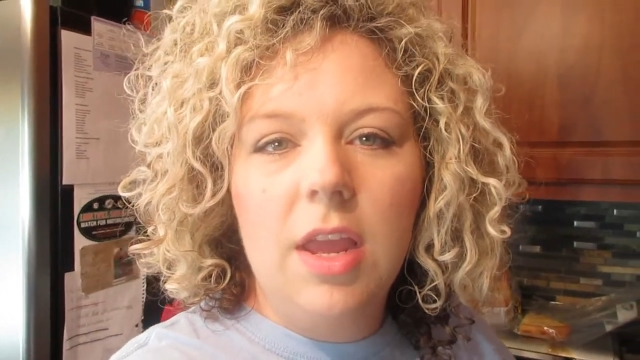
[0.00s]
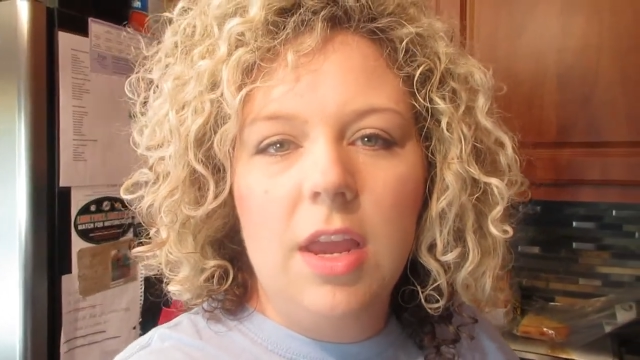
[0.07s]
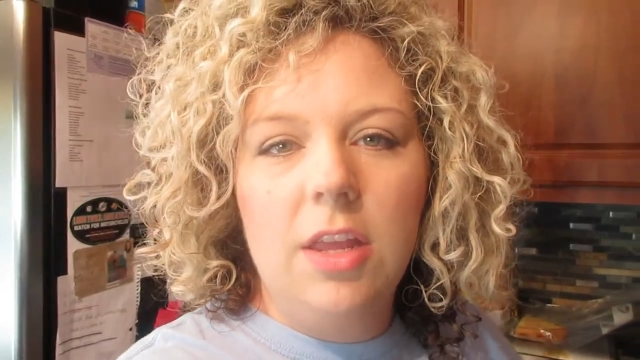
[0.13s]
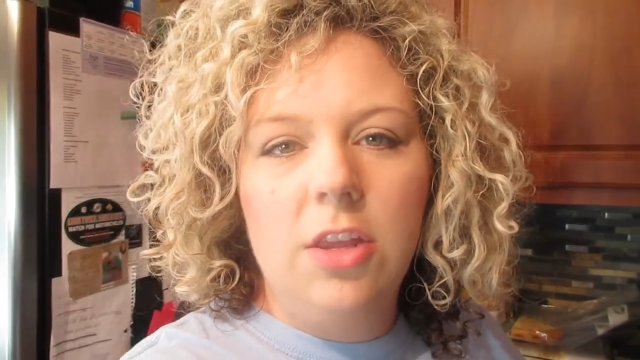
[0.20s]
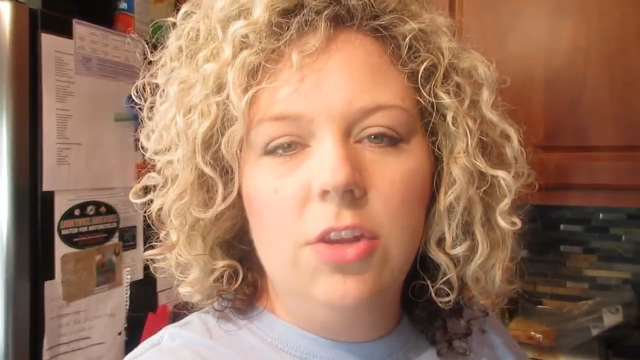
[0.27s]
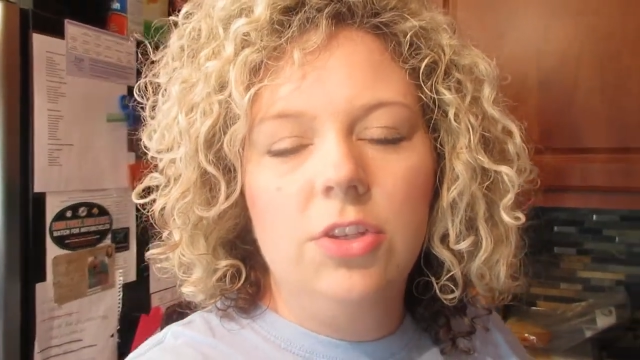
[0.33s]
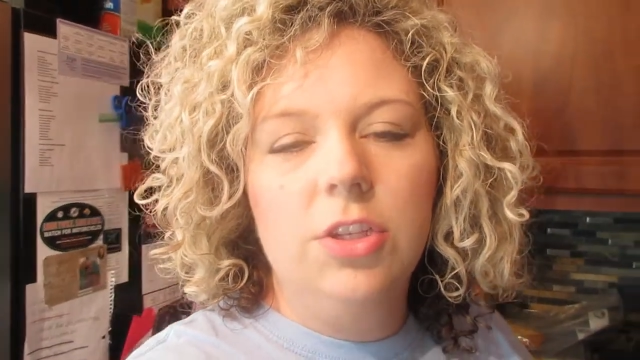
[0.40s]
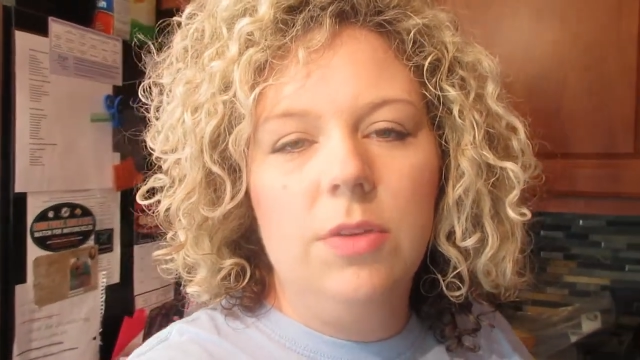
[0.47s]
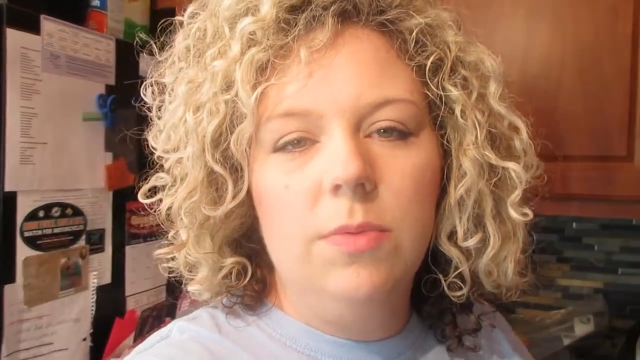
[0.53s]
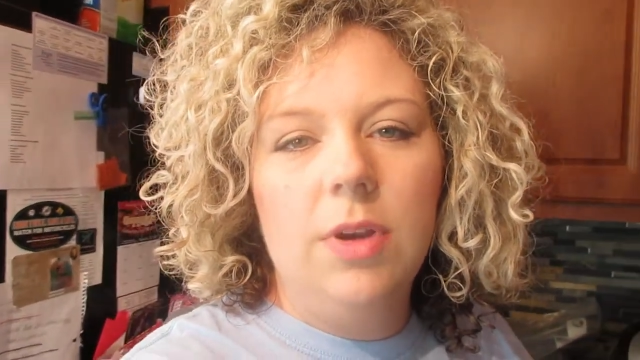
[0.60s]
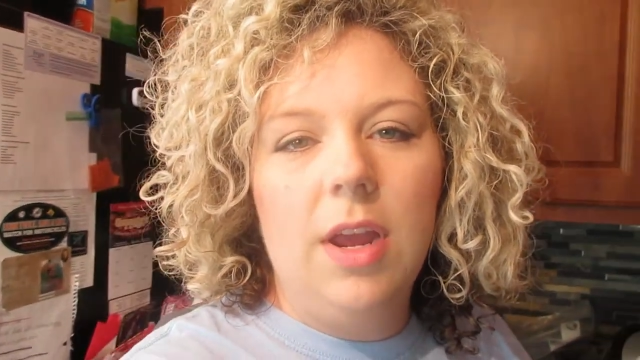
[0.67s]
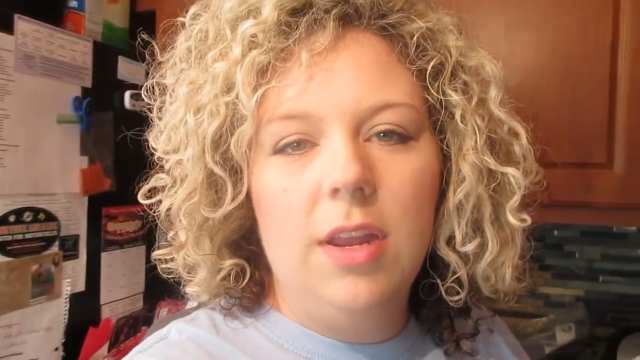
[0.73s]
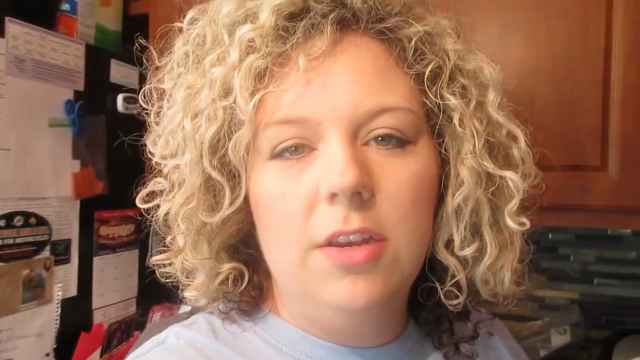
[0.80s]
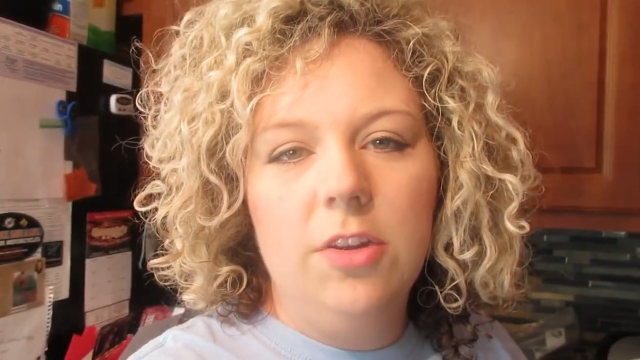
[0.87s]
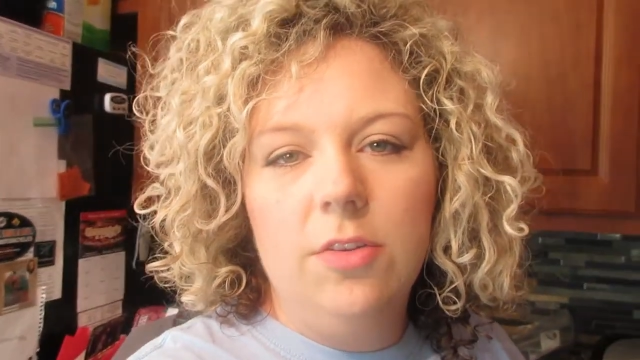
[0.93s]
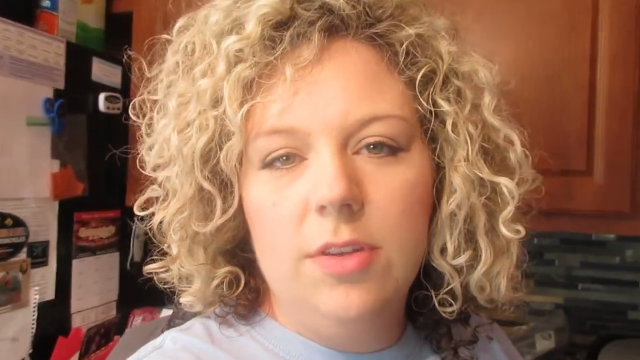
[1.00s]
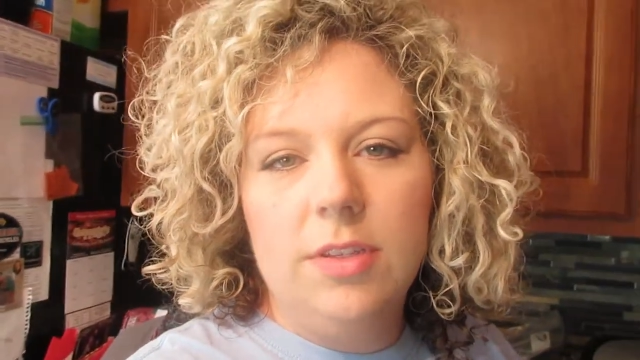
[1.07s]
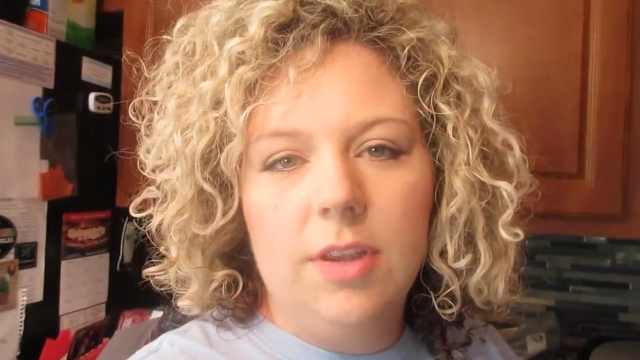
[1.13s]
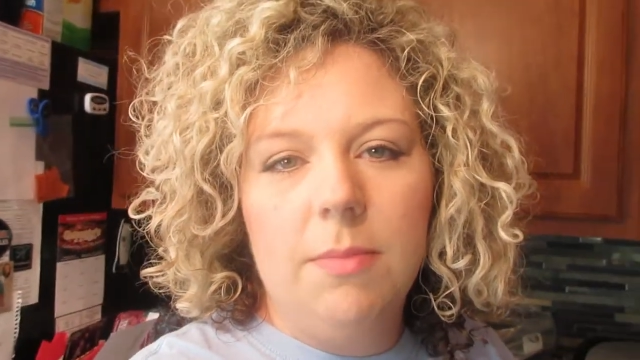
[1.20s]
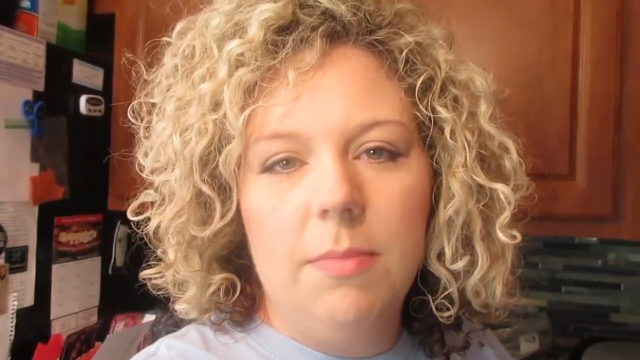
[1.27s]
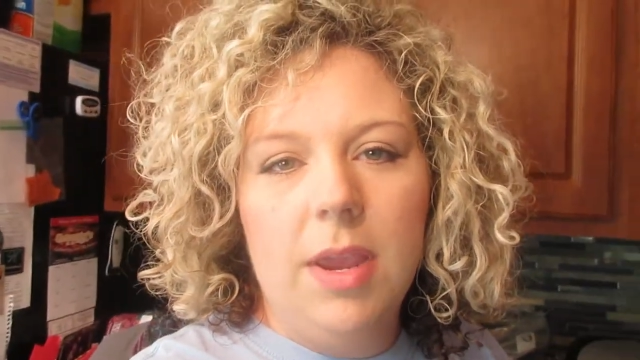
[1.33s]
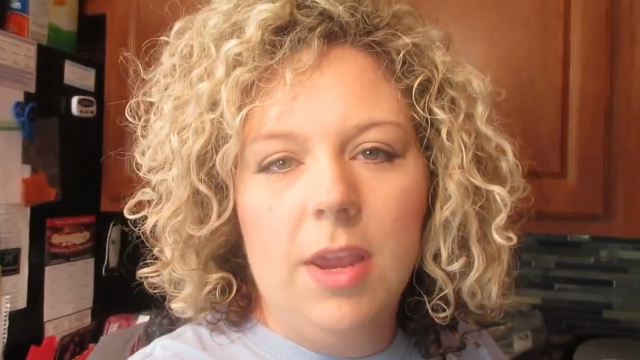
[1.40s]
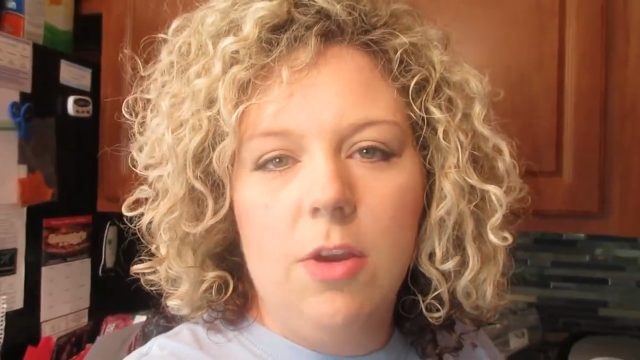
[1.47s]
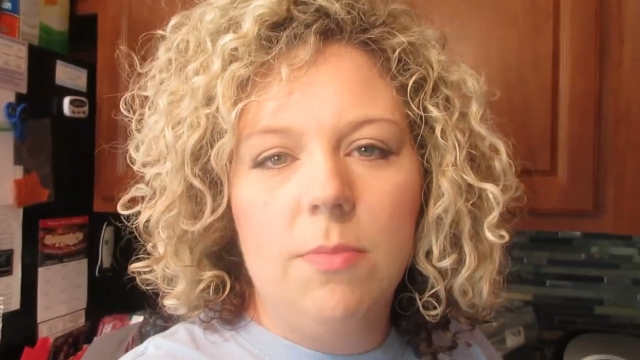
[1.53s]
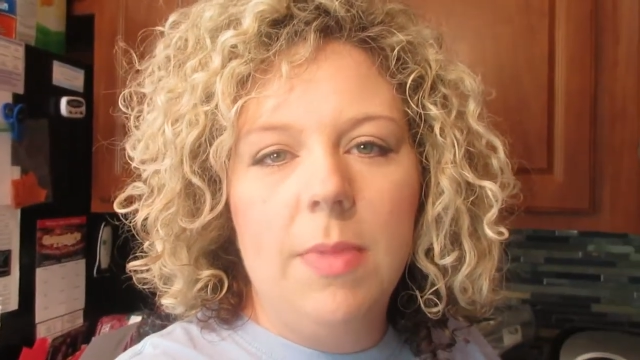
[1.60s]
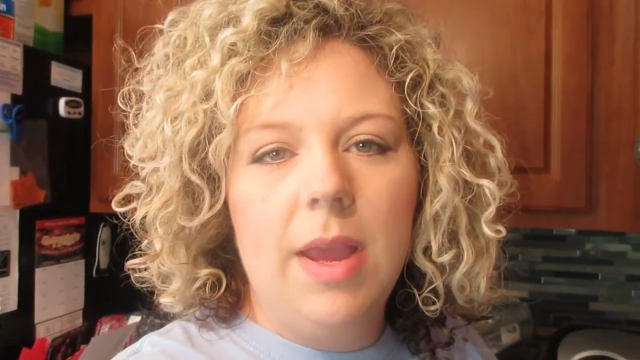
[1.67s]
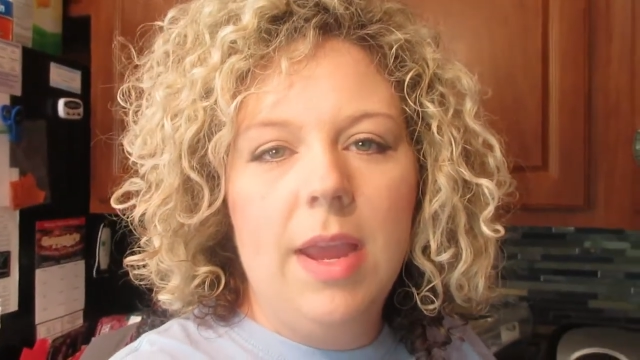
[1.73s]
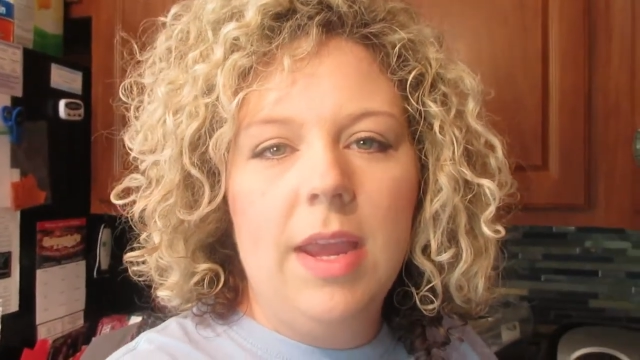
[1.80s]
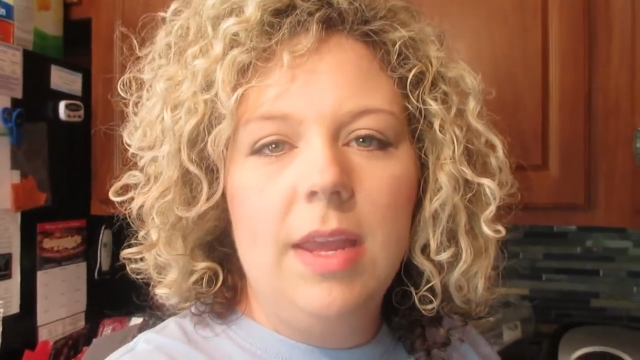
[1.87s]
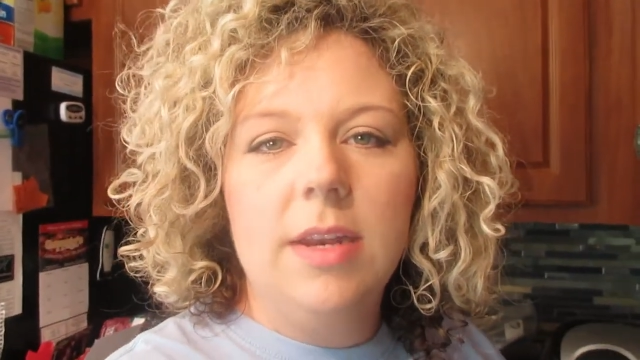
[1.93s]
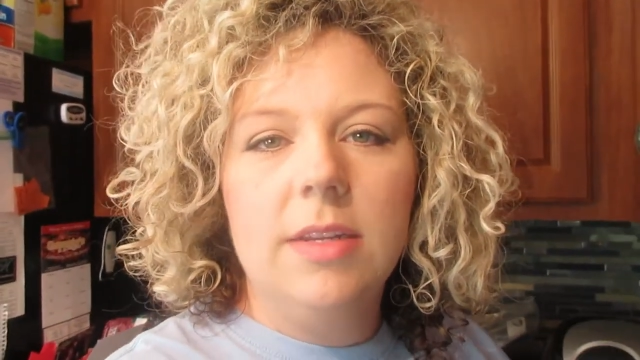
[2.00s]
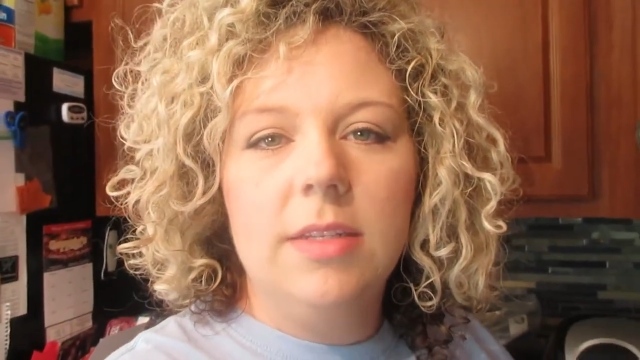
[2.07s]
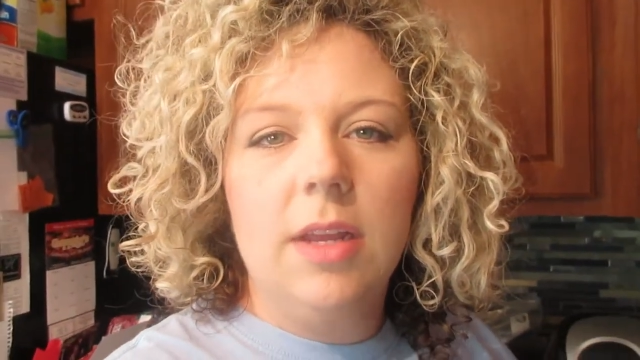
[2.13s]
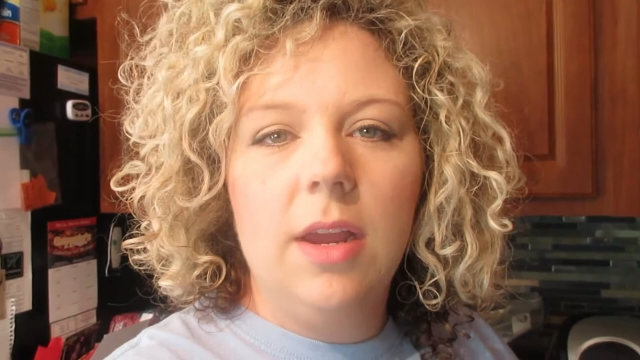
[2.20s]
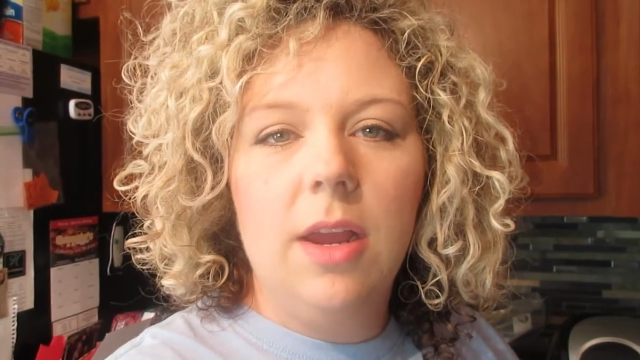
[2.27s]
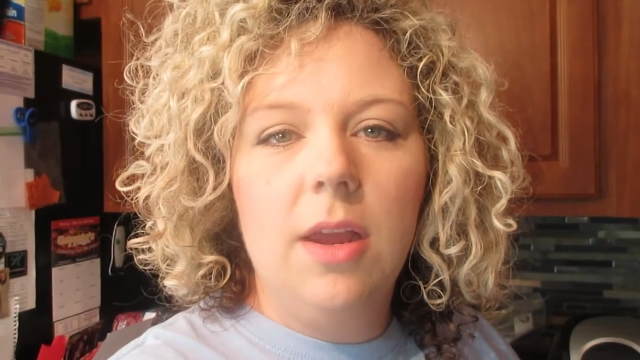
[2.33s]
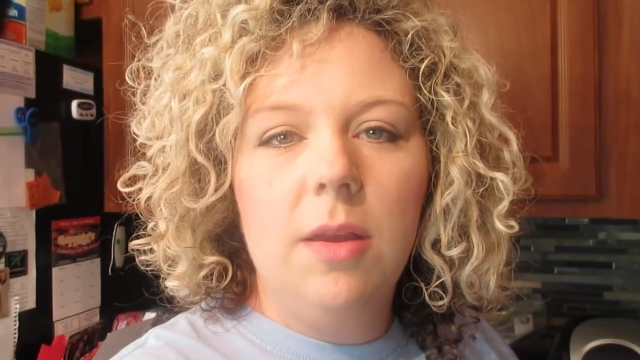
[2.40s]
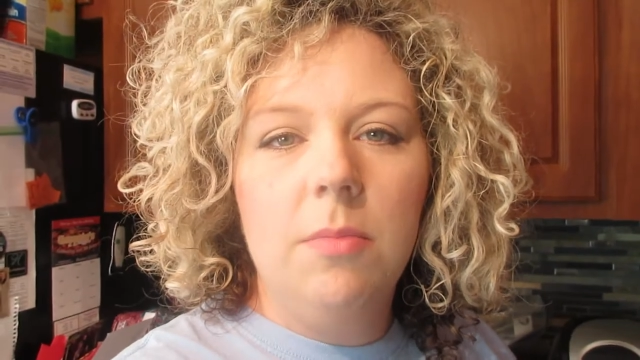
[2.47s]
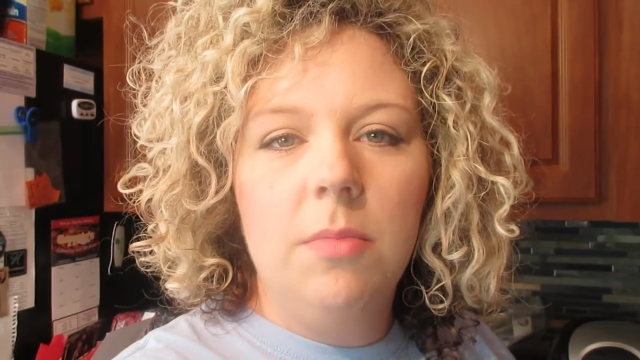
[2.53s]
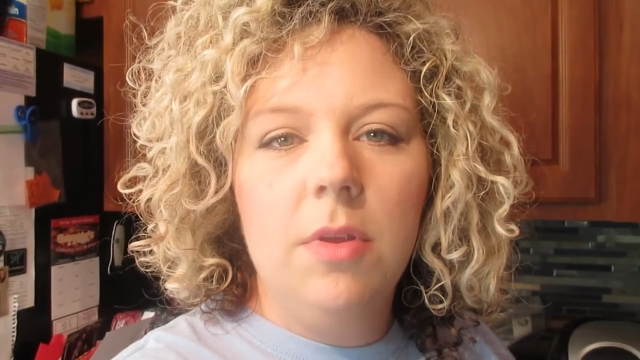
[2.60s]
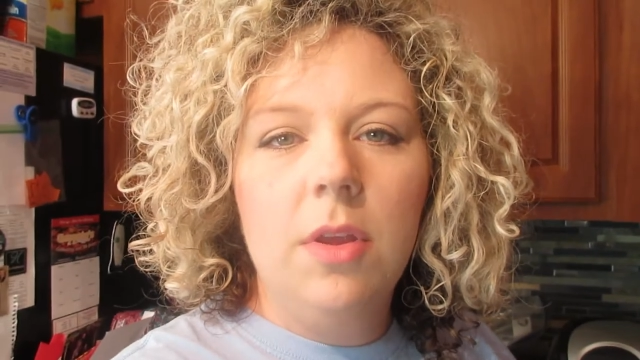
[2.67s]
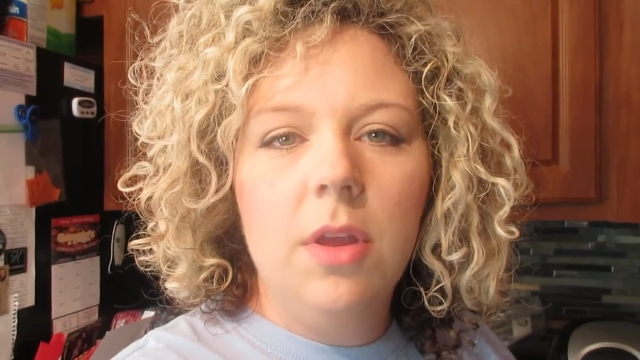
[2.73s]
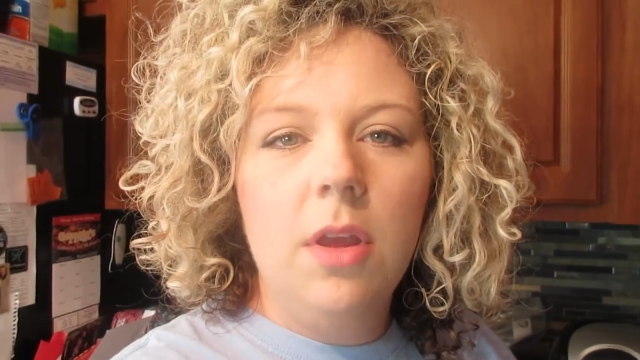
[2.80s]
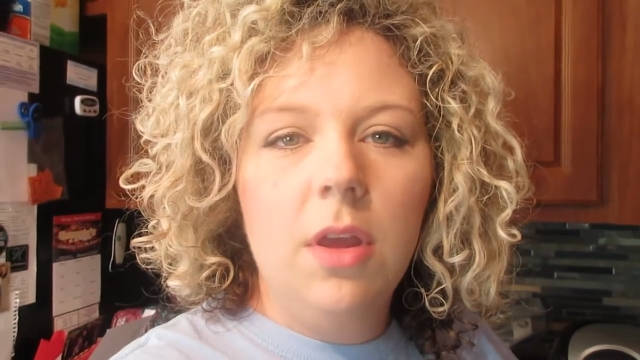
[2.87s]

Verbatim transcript: And usually what I do is I make them ahead of time.